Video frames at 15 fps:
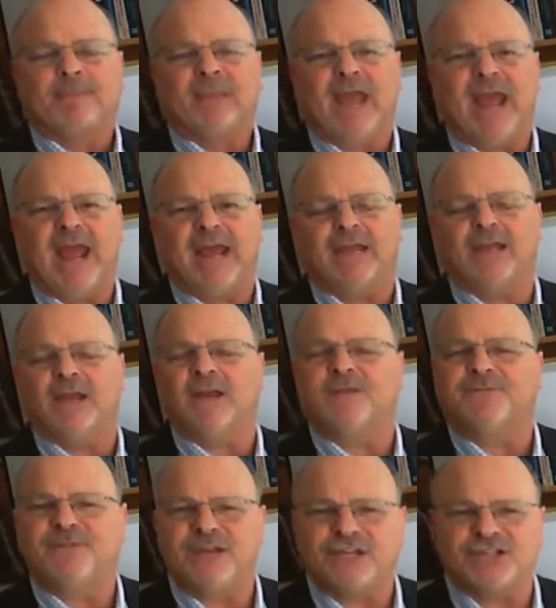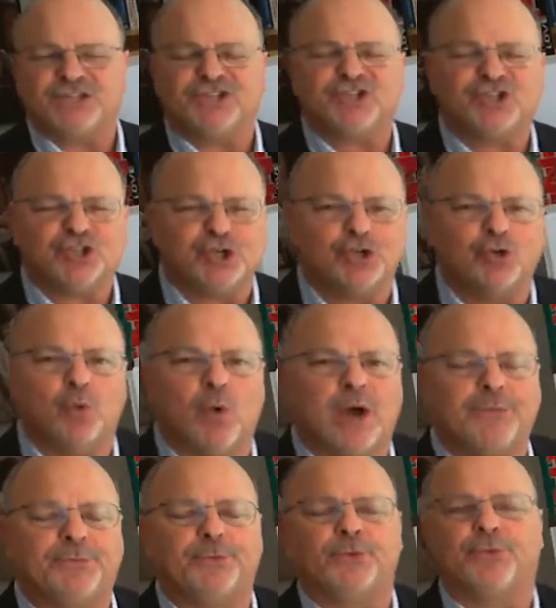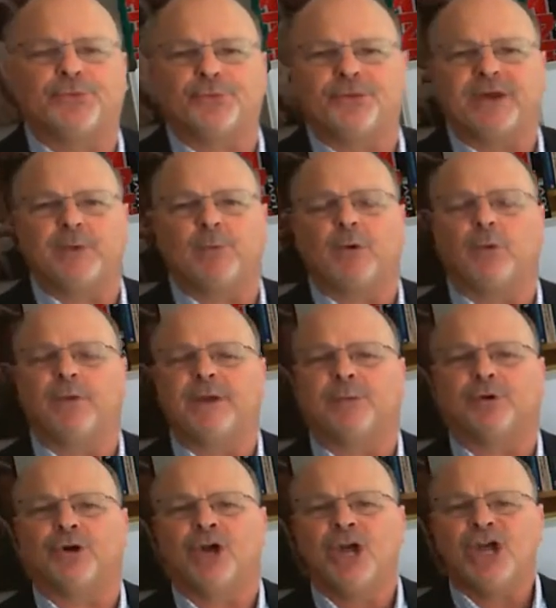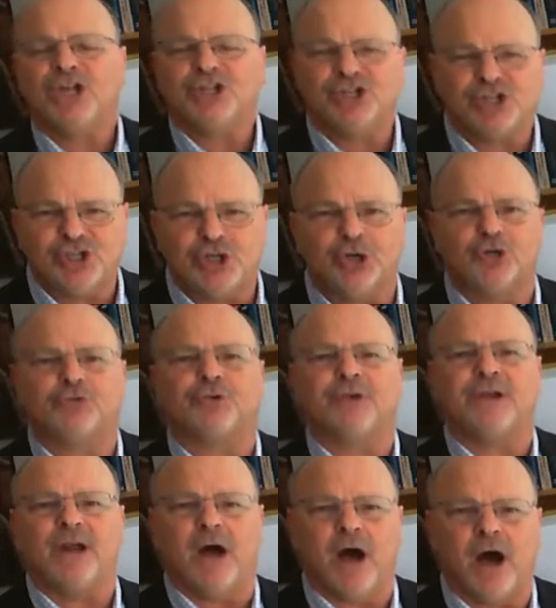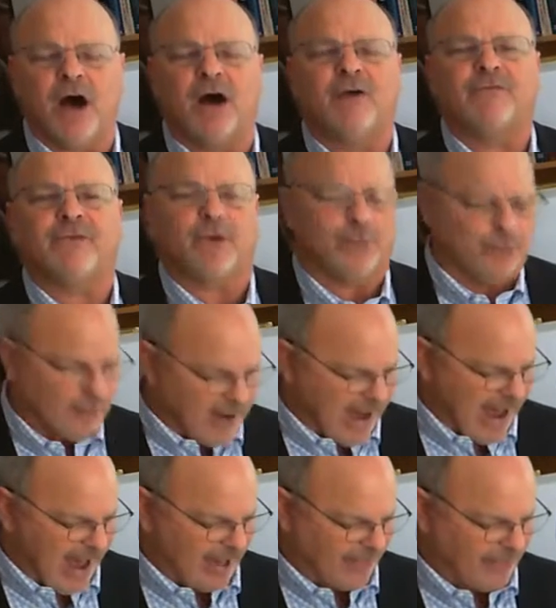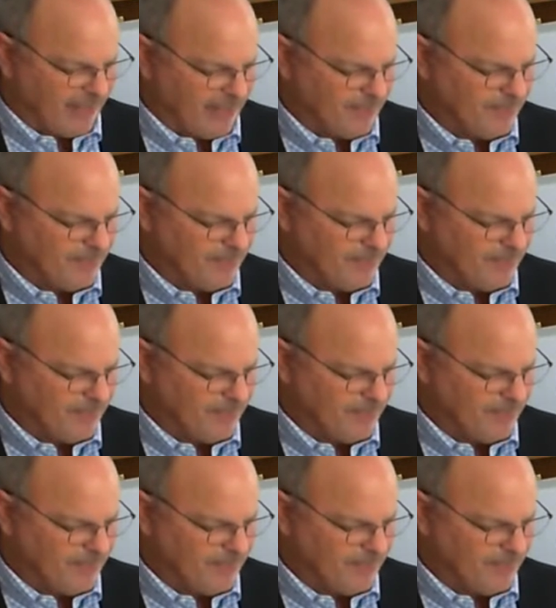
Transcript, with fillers: and in Ephesians 2 1 through 3, where we were children of wrath.